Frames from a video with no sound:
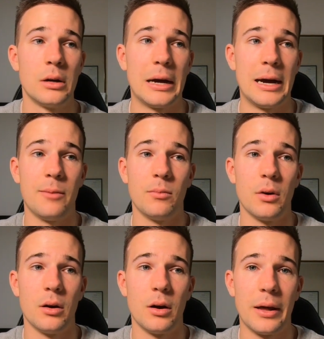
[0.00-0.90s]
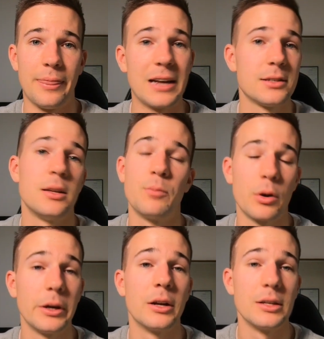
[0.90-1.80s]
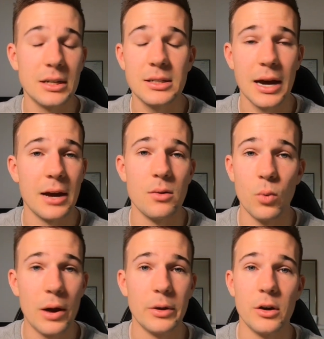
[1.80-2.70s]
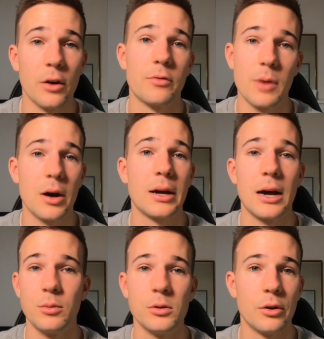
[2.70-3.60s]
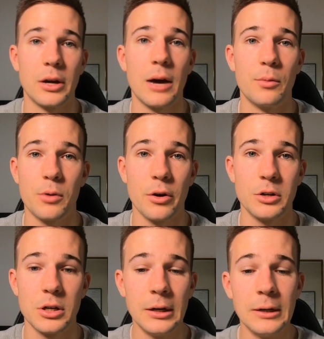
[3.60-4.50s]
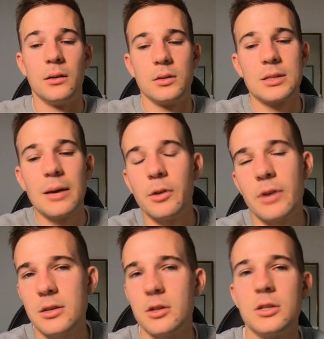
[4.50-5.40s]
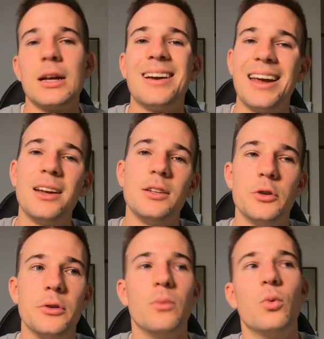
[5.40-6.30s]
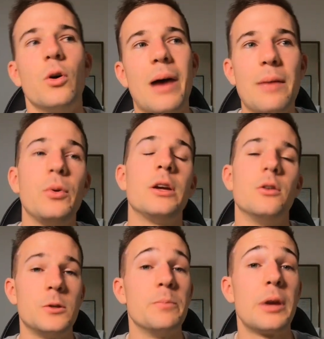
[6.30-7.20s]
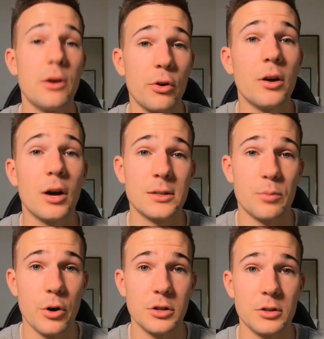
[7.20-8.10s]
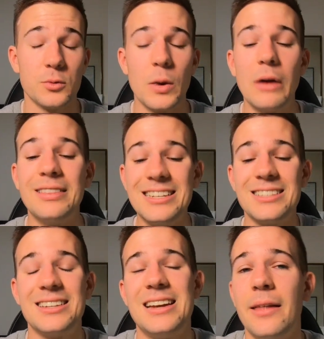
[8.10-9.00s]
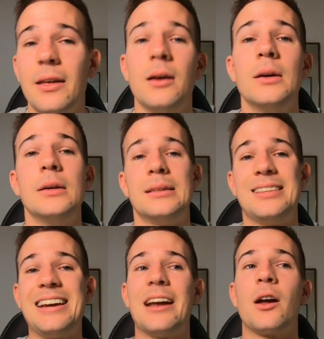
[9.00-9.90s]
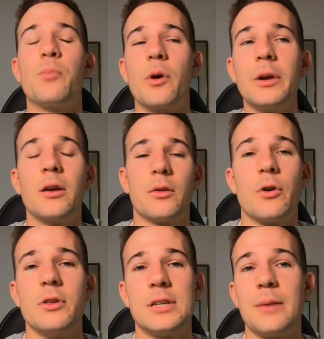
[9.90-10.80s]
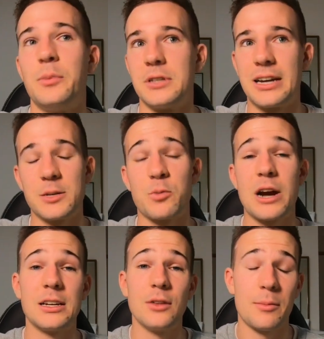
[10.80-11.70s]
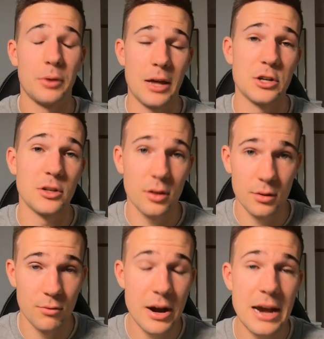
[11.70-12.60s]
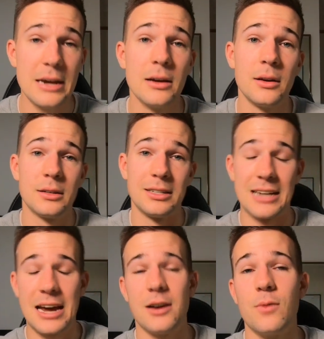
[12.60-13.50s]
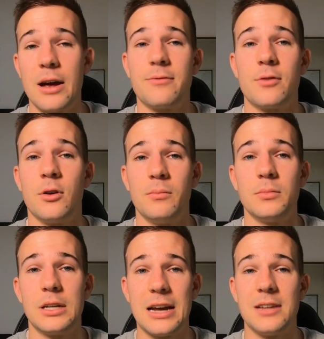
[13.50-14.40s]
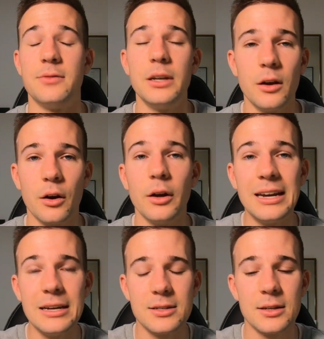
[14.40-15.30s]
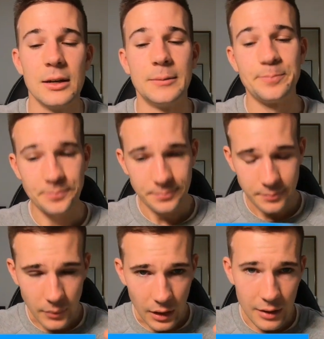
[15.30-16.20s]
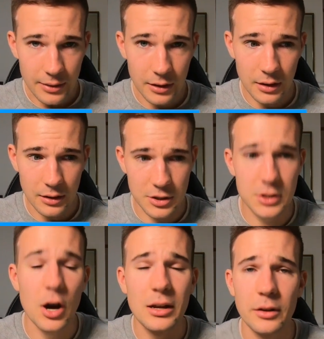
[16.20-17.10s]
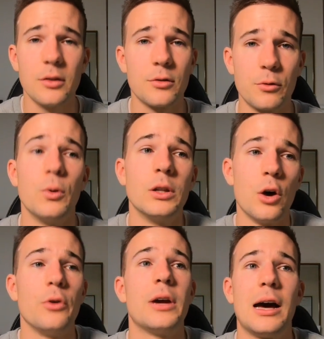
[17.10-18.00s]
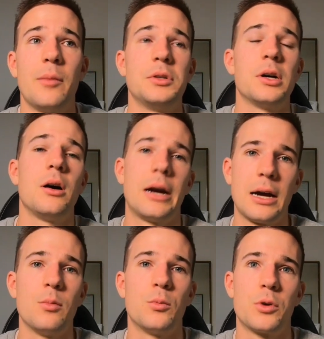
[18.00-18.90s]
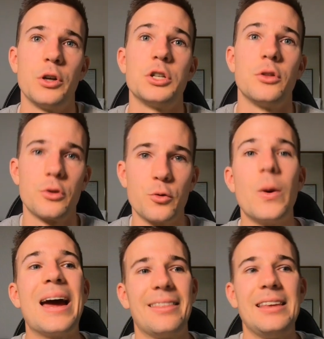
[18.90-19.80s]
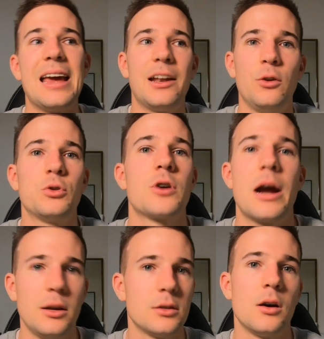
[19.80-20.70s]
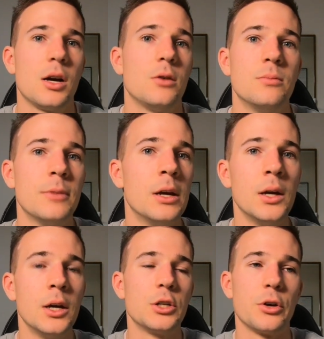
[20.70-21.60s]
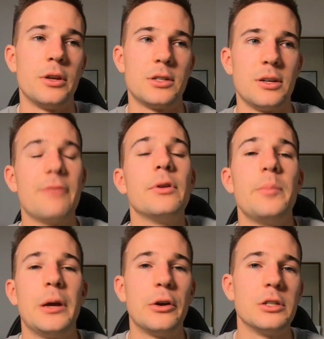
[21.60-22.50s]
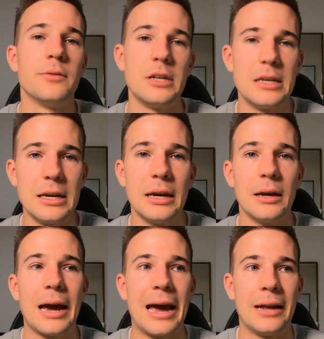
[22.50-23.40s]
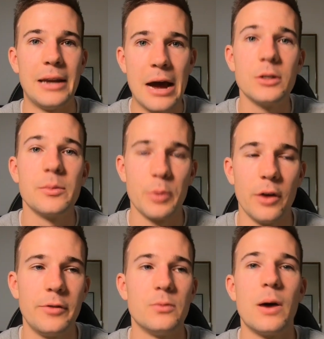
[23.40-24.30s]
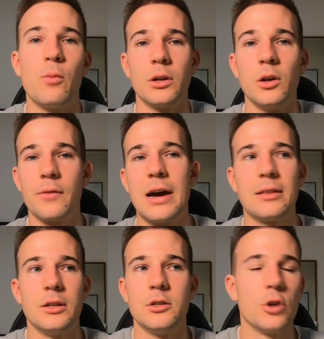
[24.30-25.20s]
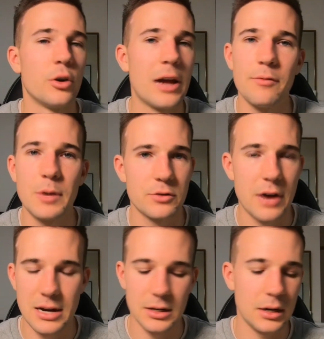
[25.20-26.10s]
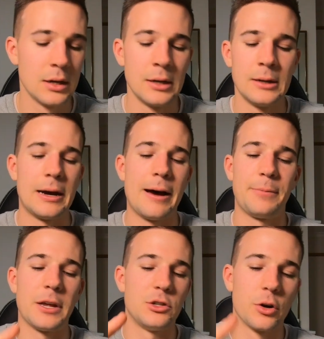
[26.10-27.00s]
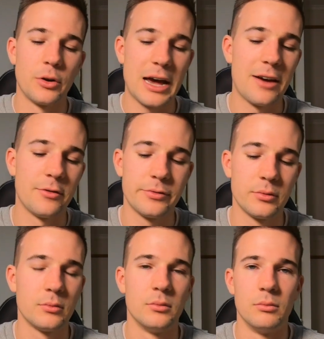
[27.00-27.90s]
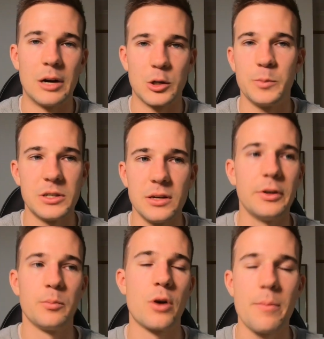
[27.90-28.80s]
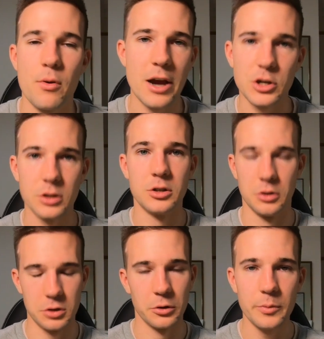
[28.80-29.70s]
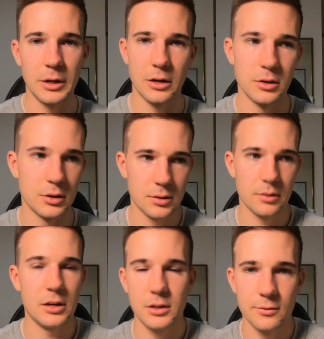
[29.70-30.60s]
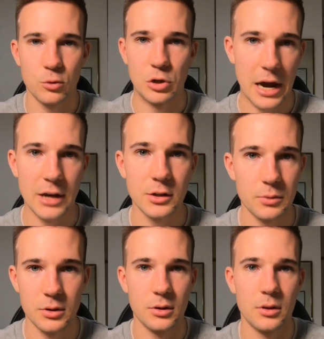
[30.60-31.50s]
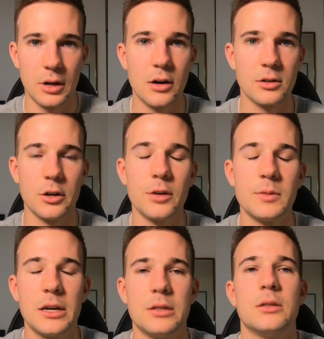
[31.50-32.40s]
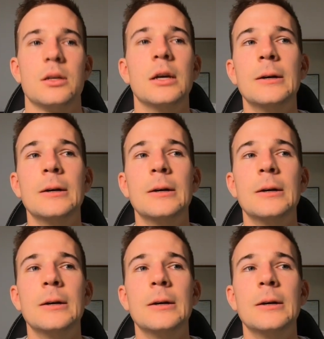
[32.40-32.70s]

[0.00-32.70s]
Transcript: Um, that's then probably going to dictate where we go from a high carb or low carb approach. Some of the research is starting to head into, well, maybe we can do some periodized approaches as well. And this is another thing, and I'm probably going to throw this up as, I guess, practical application three to take away from today's video is the cycling through a low carb into high carb approach throughout the annual training cycle. So there's inevitably periods of the year, and now is a perfect one where a lot of athletes don't have much racing, um, they don't have much specific preparation to do because things have all changed with the, the current circumstances.